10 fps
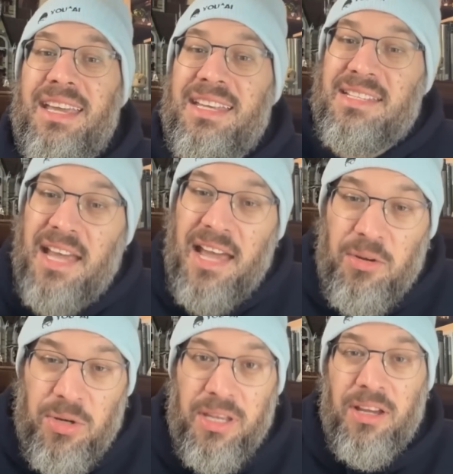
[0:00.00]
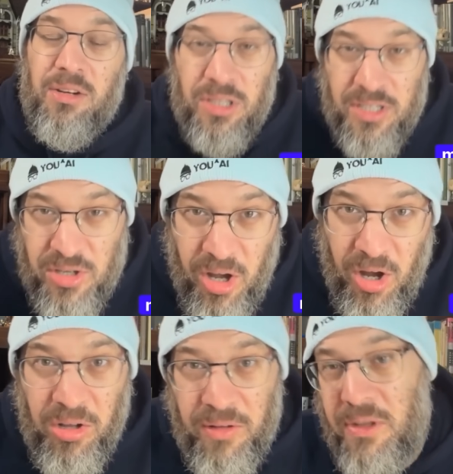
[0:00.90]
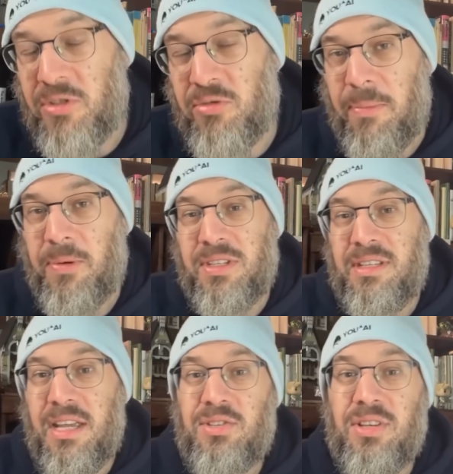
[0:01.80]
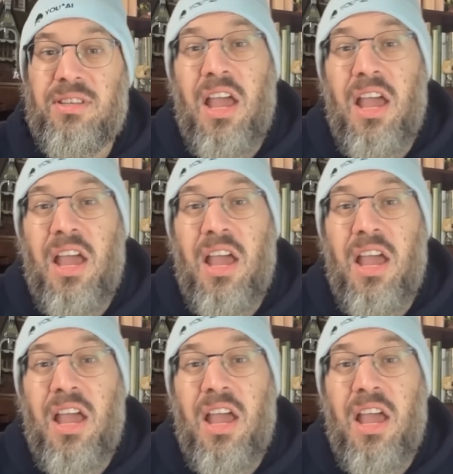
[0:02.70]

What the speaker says: integrity across all of those representations.